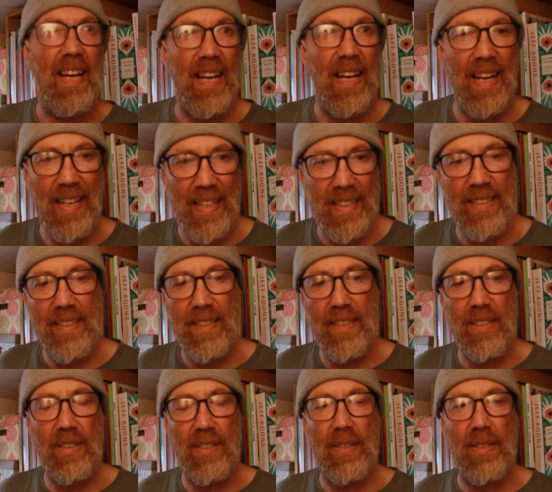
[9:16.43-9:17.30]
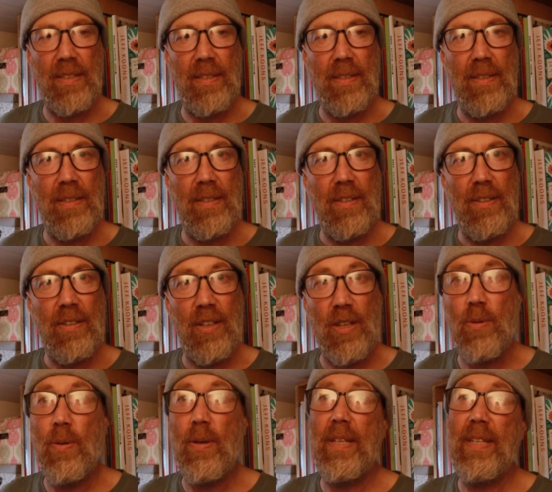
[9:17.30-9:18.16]
and the
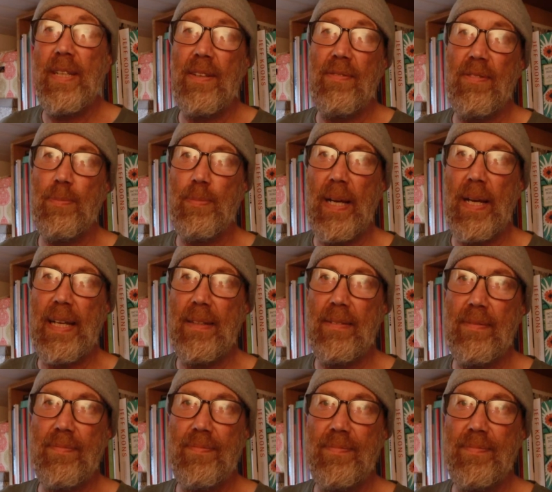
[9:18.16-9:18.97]
quality of the paint.